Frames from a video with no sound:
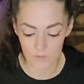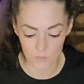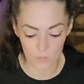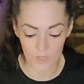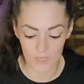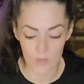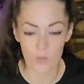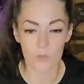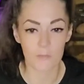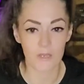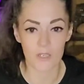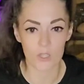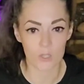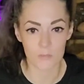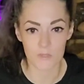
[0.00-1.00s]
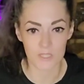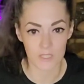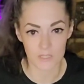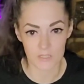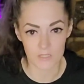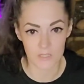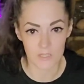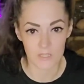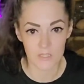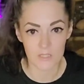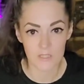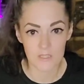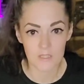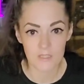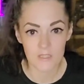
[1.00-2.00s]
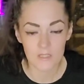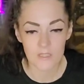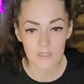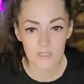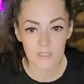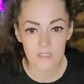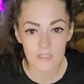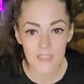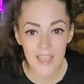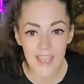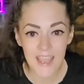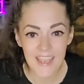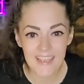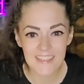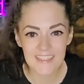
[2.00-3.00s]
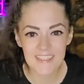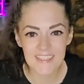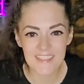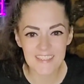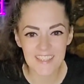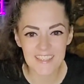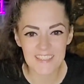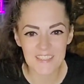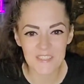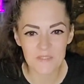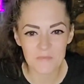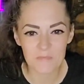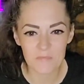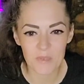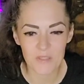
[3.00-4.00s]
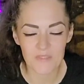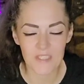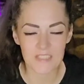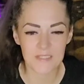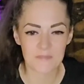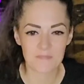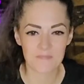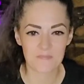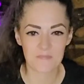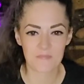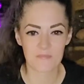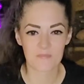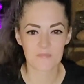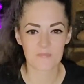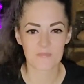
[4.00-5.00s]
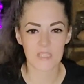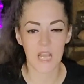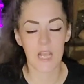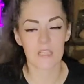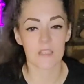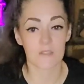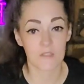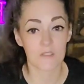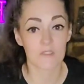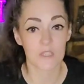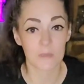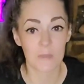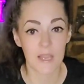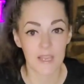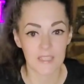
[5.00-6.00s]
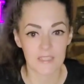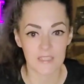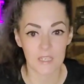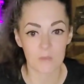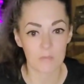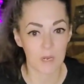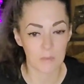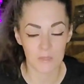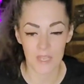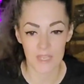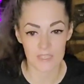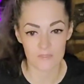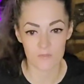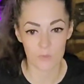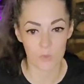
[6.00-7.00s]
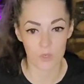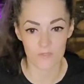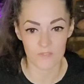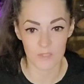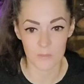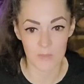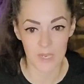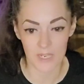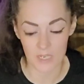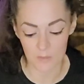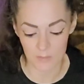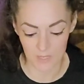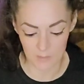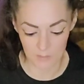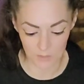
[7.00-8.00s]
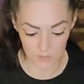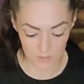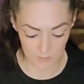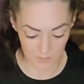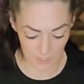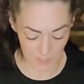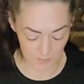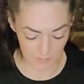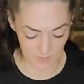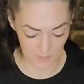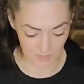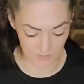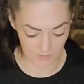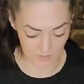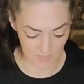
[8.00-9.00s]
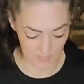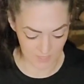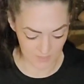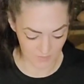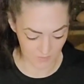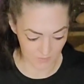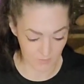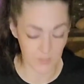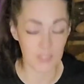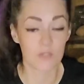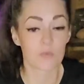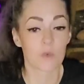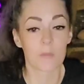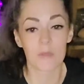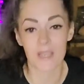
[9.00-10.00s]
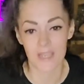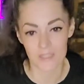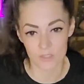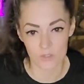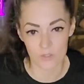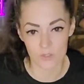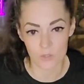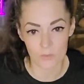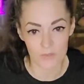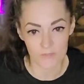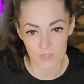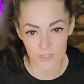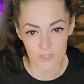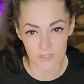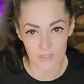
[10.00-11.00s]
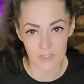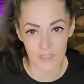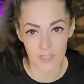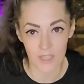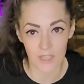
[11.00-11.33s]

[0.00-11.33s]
what I hold my herbs in. Yay, good, thank you. Perfect. I love the feedback, and I'll probably ask for more feedback. I'll make a post about it and ask for this will be on YouTube if you did